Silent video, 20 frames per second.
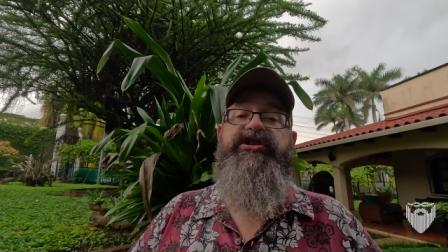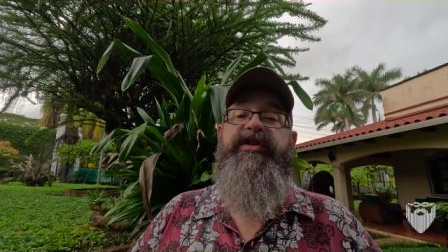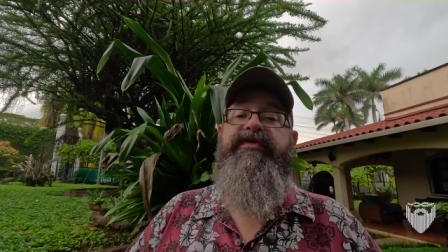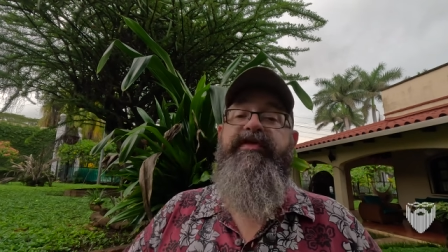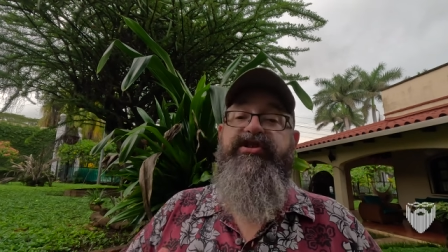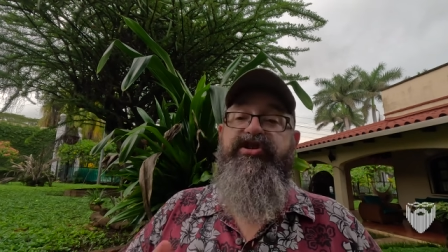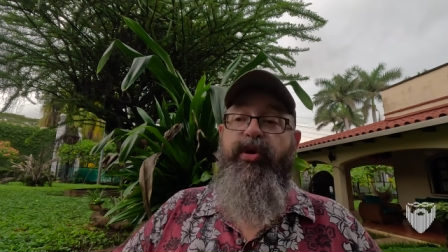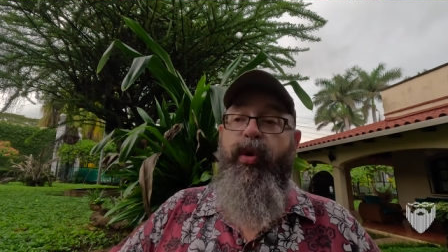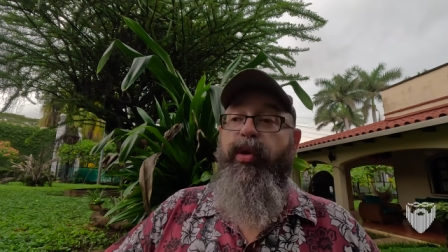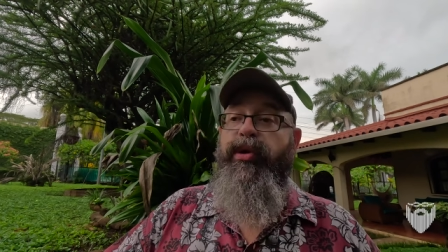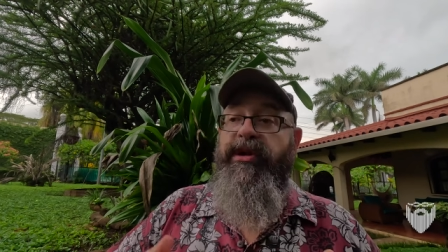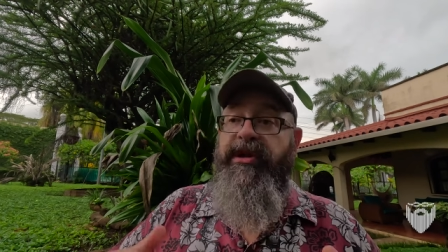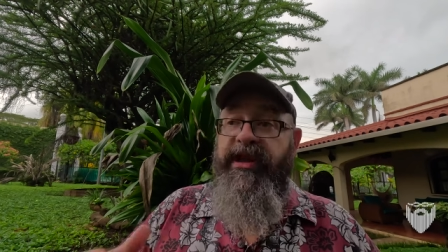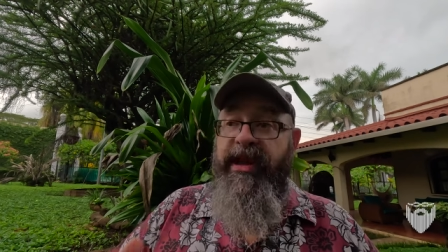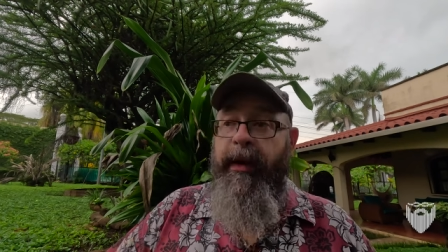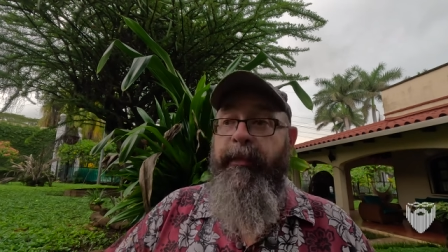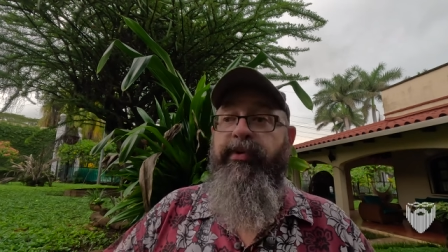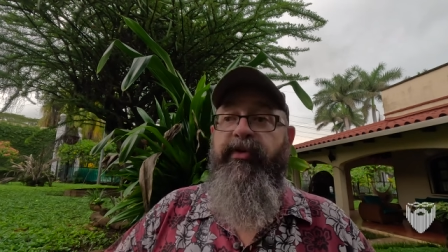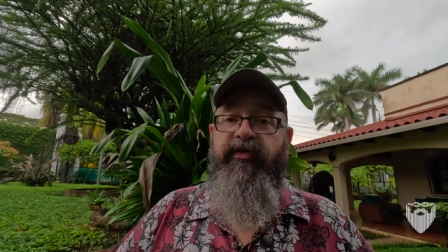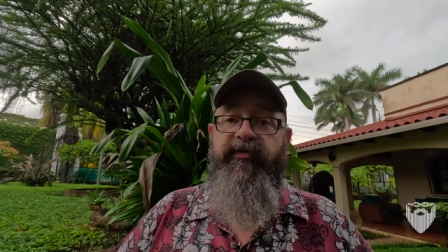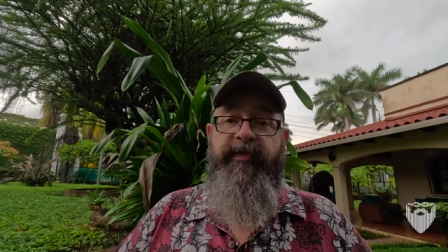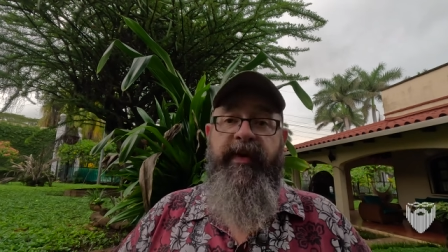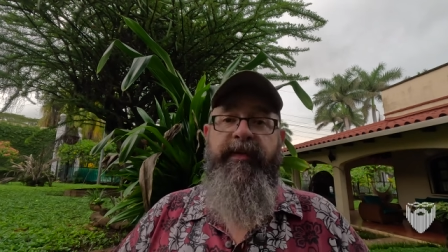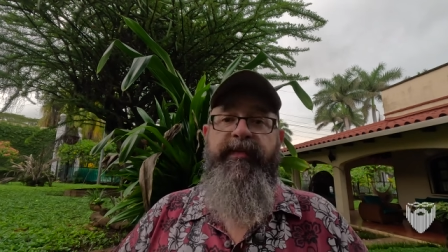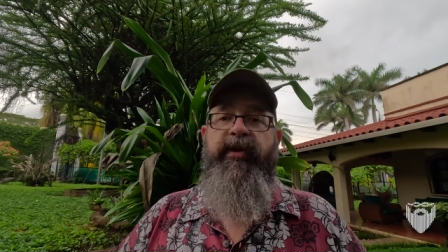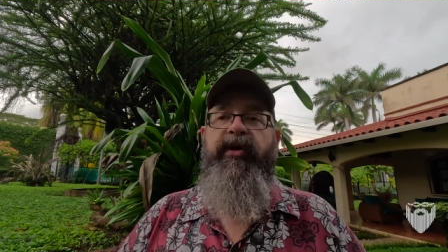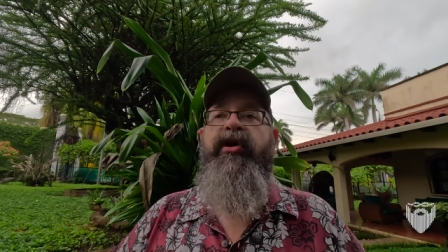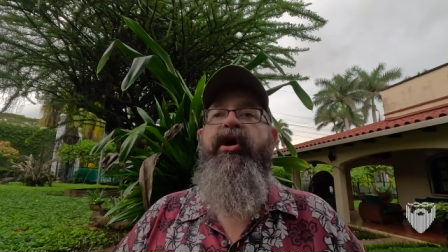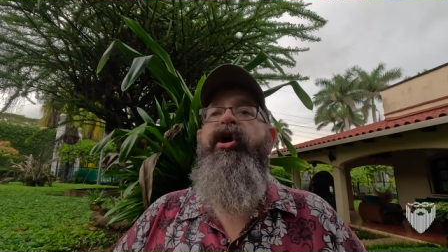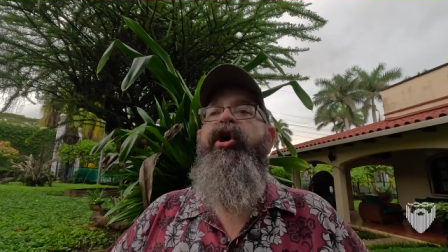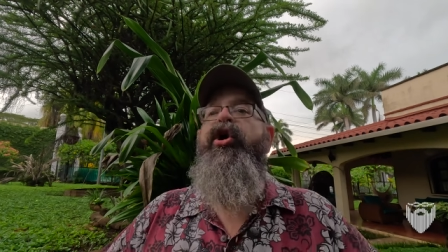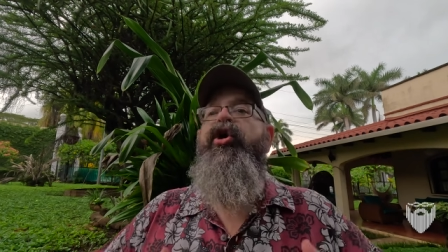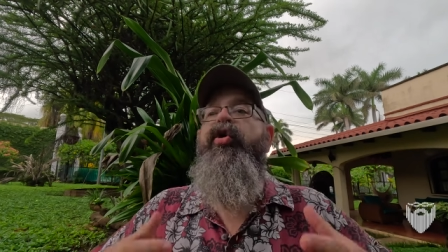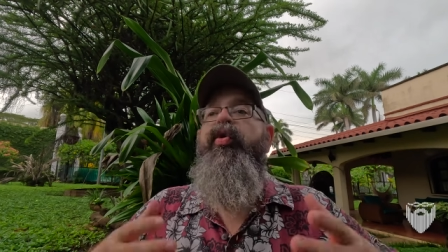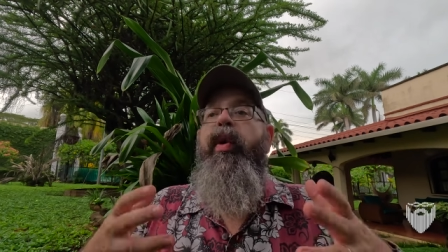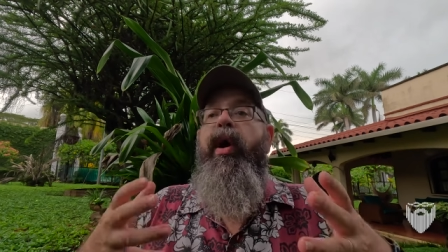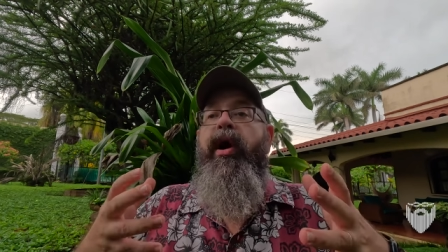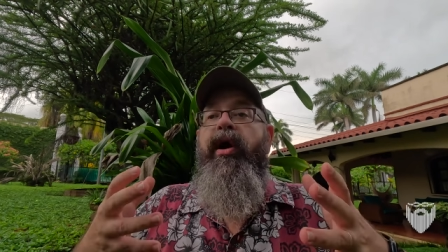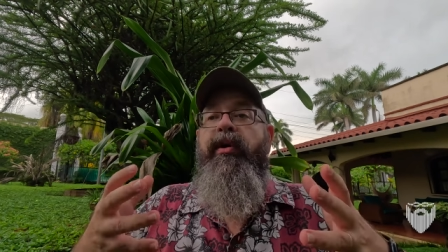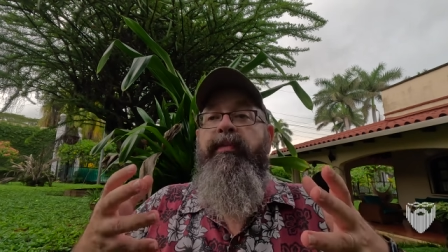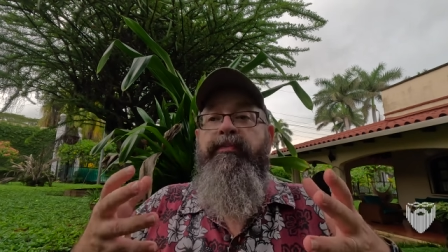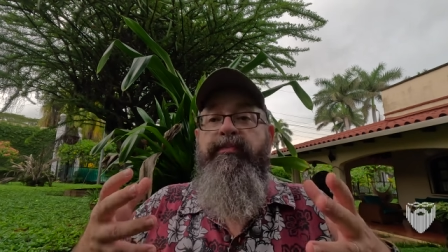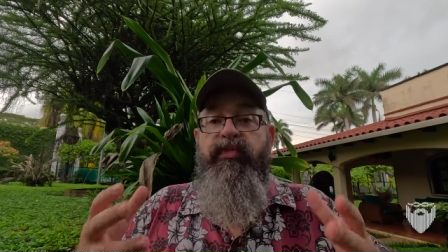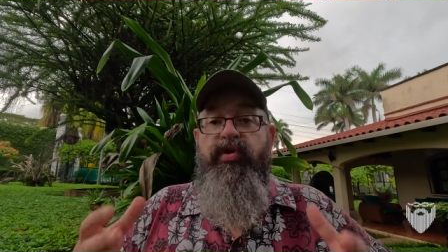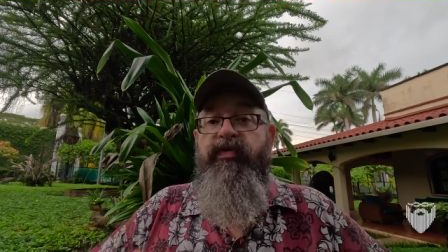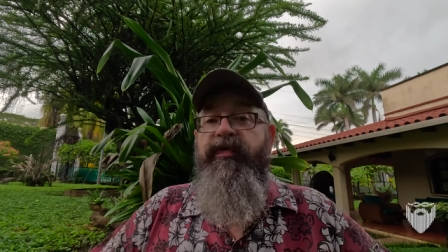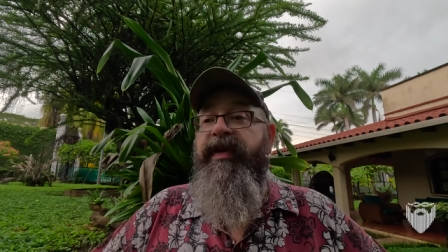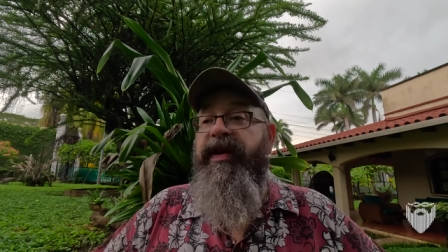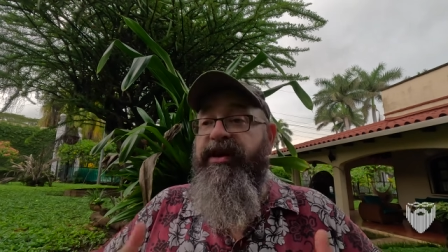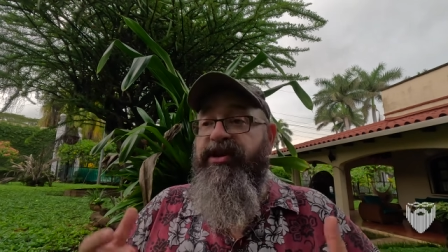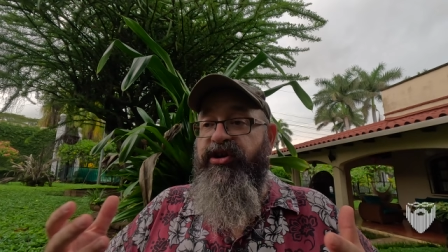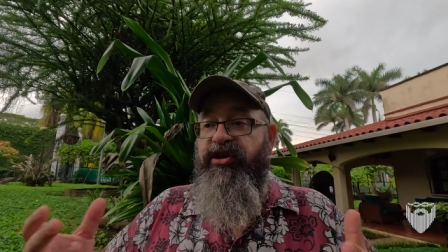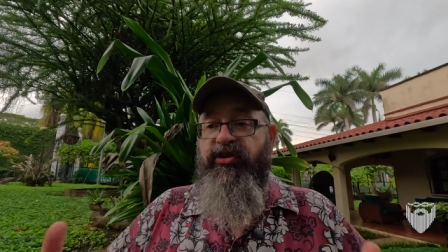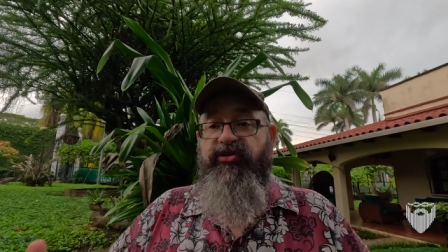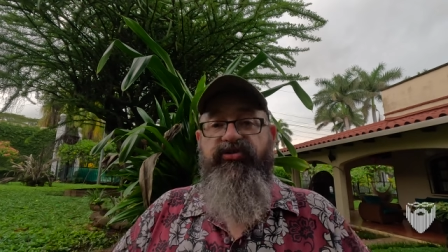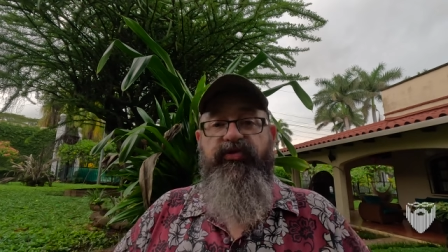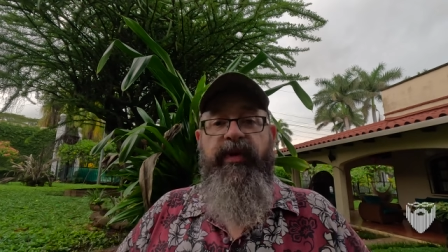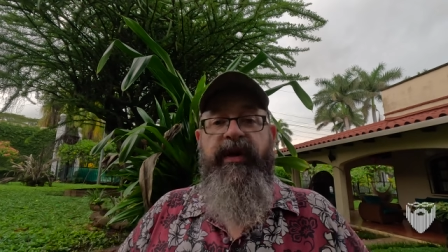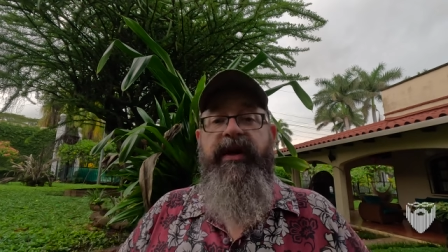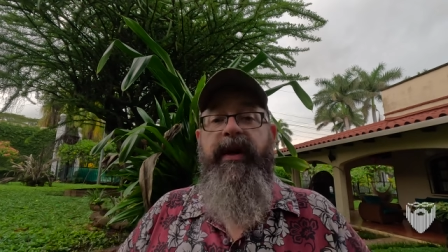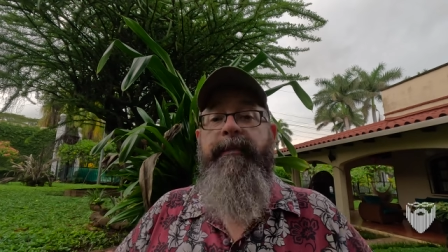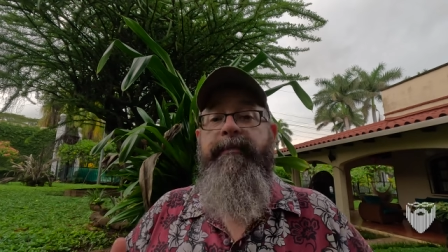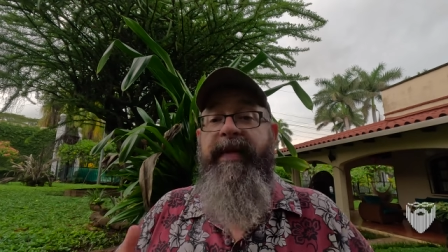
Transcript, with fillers: of the total number of people who are moving into Costa Rica.